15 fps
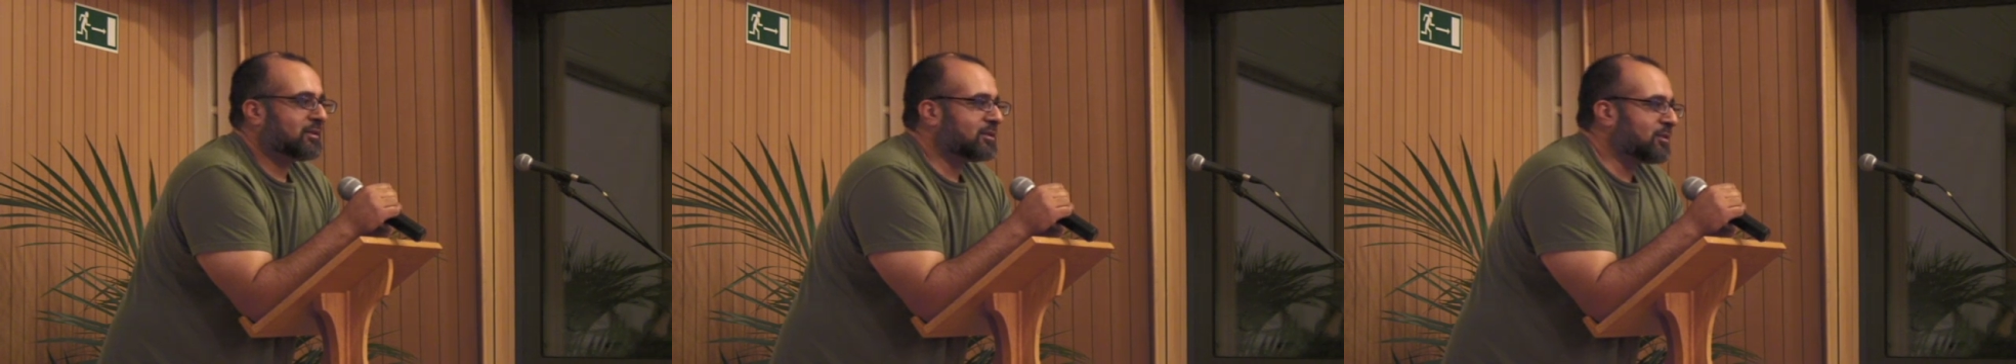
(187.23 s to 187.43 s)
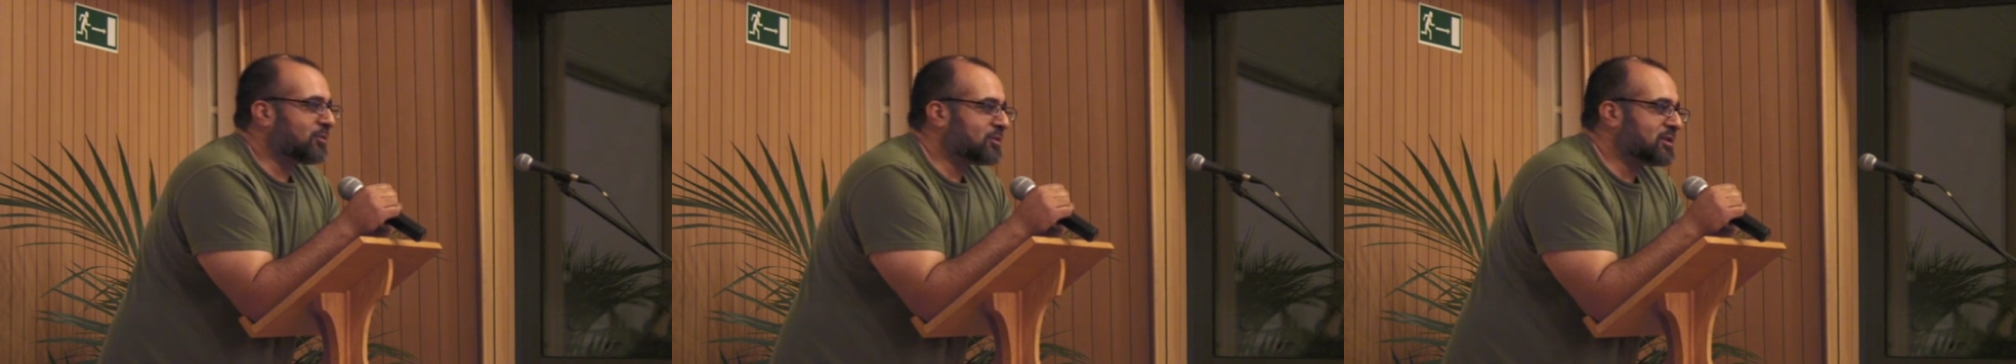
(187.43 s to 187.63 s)

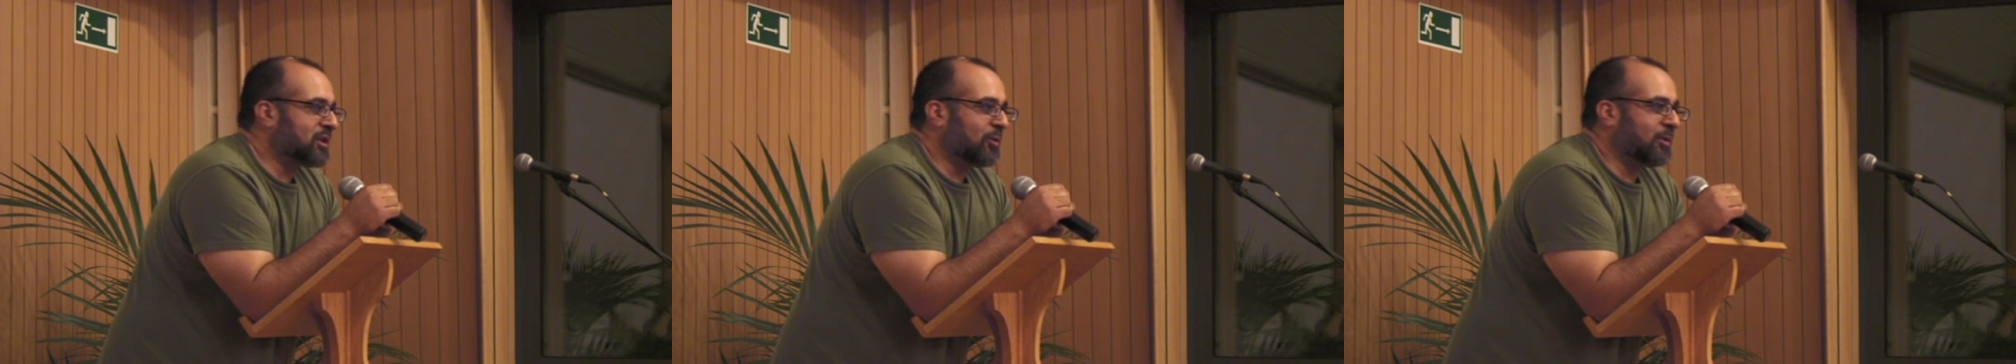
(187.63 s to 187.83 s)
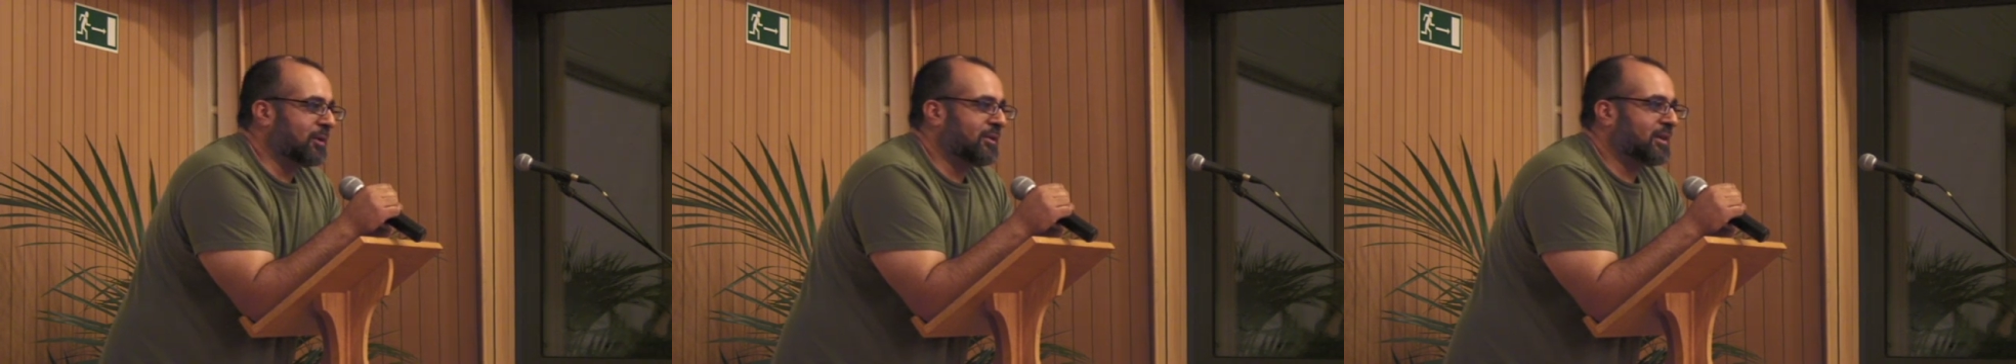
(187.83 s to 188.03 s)
there was
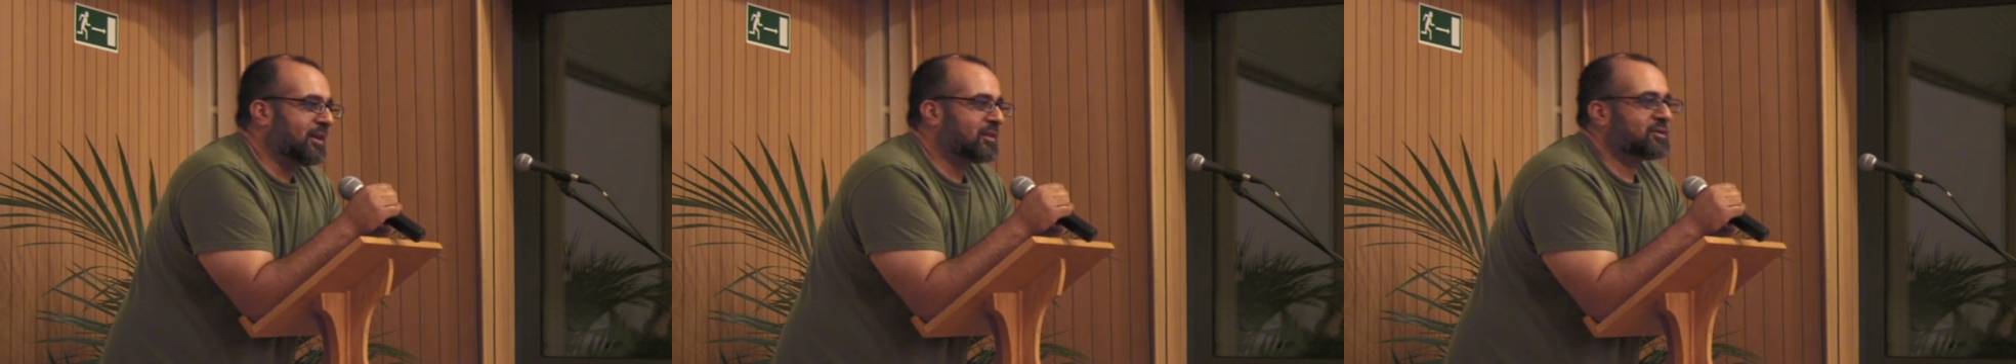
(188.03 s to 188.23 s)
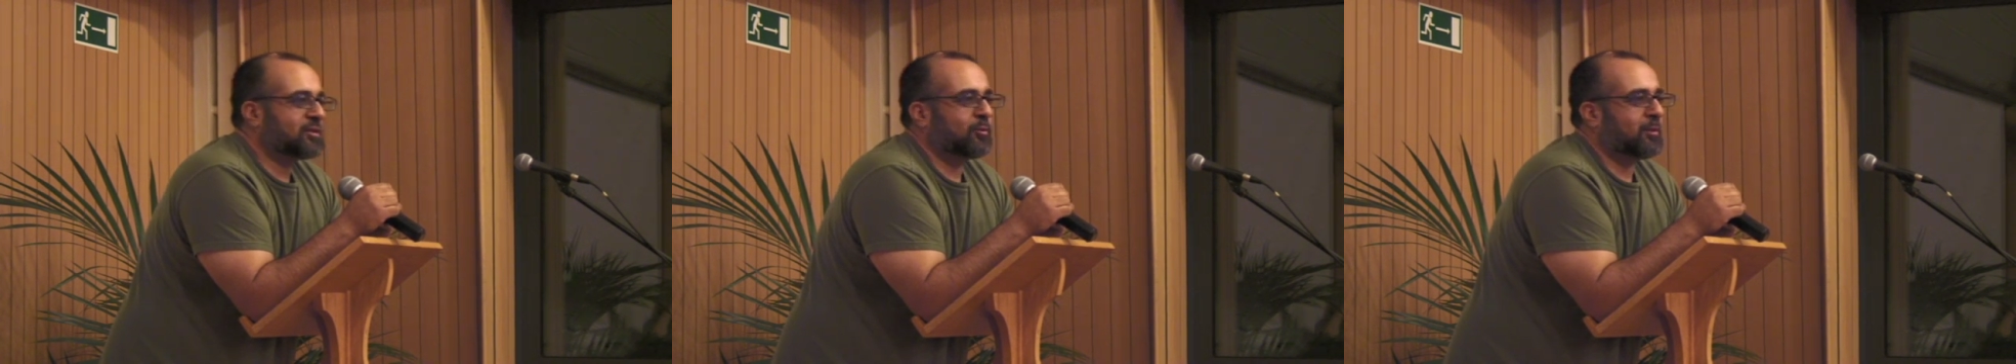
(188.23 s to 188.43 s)
no one
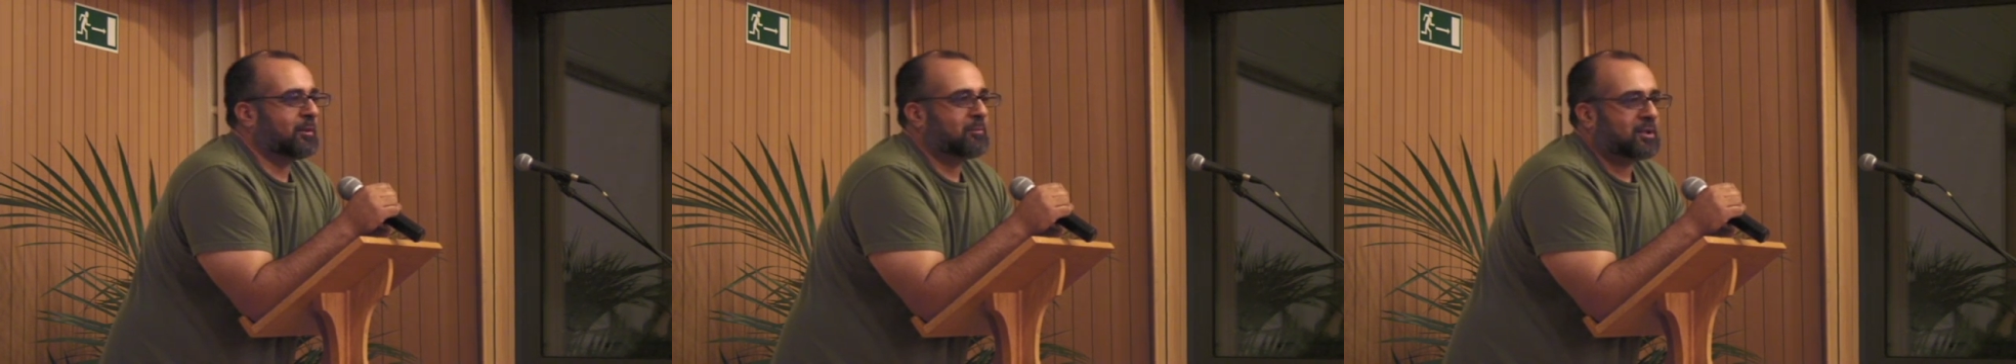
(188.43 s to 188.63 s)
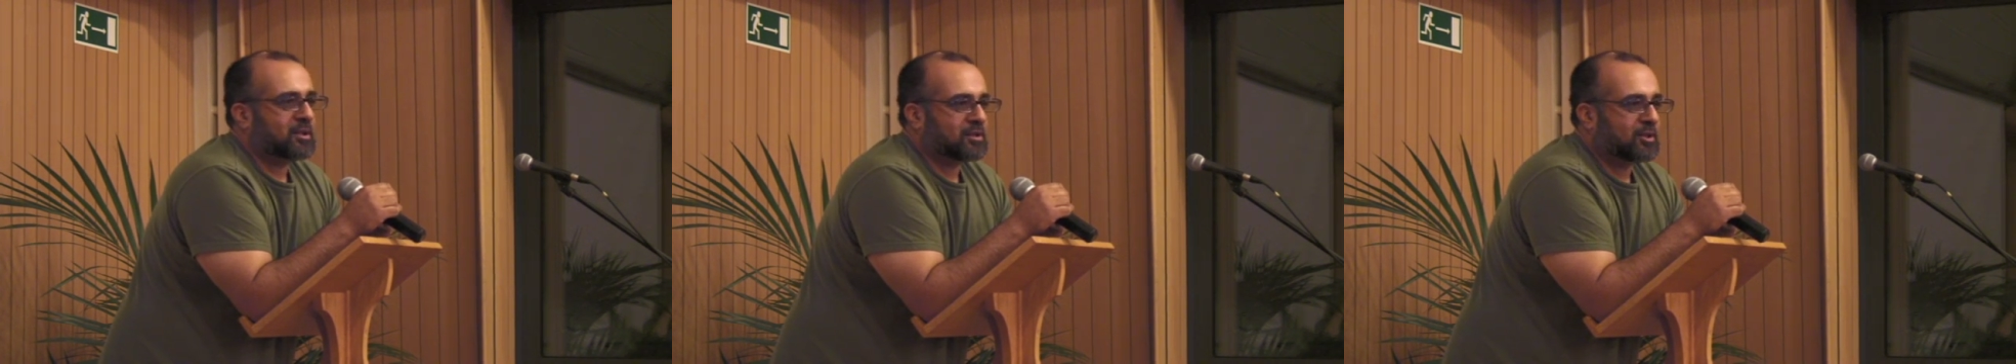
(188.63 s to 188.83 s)
there, so we
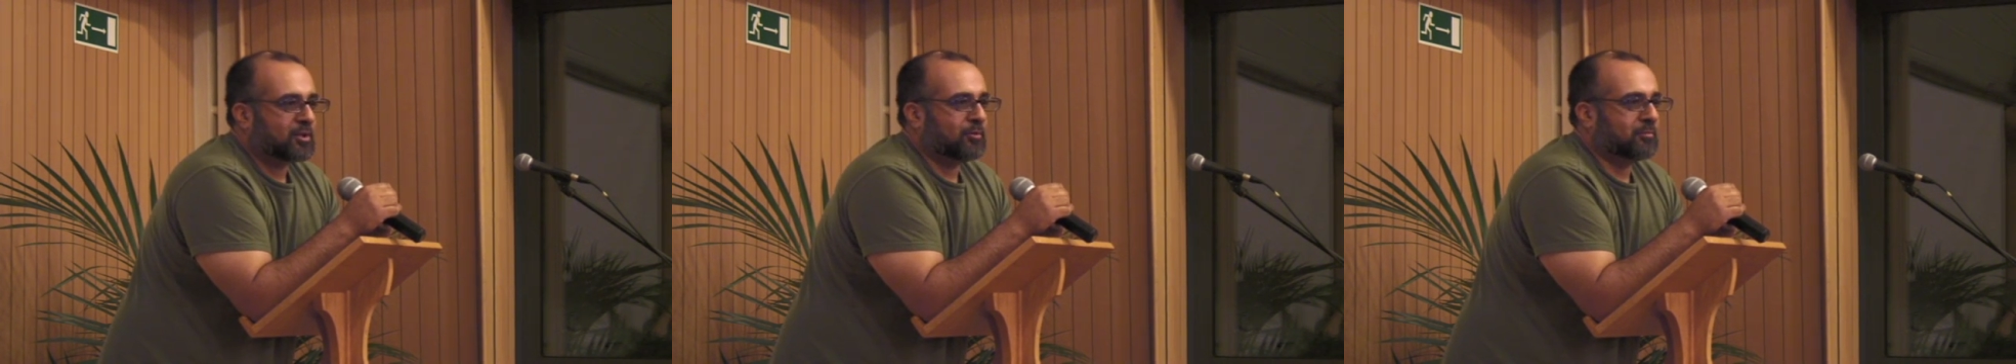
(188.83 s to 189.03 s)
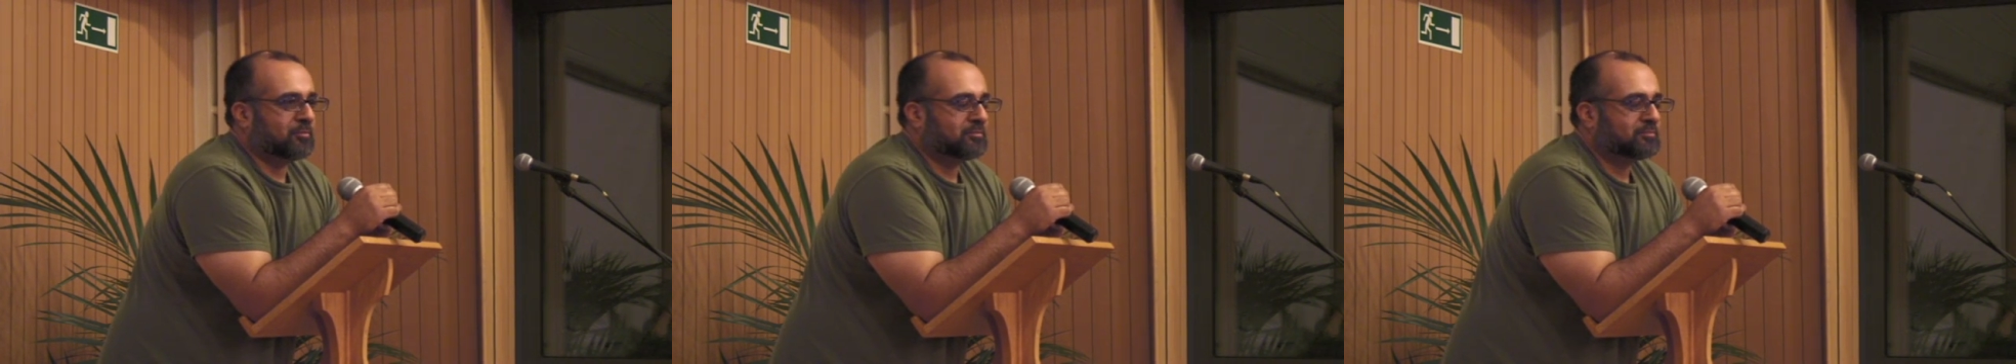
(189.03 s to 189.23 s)
went back
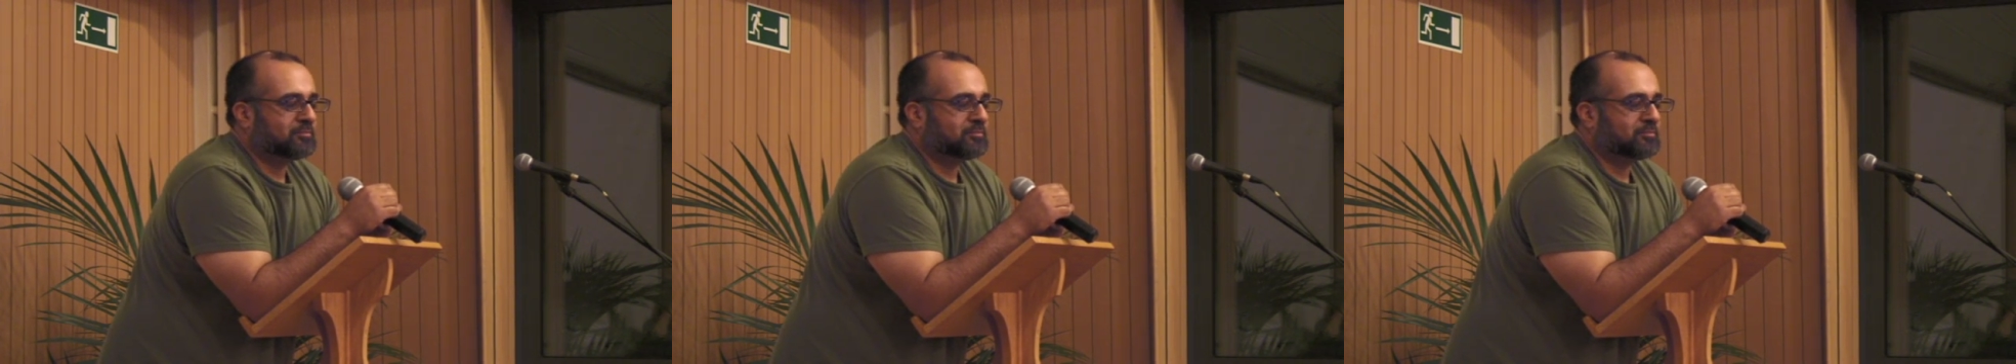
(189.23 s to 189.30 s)
home.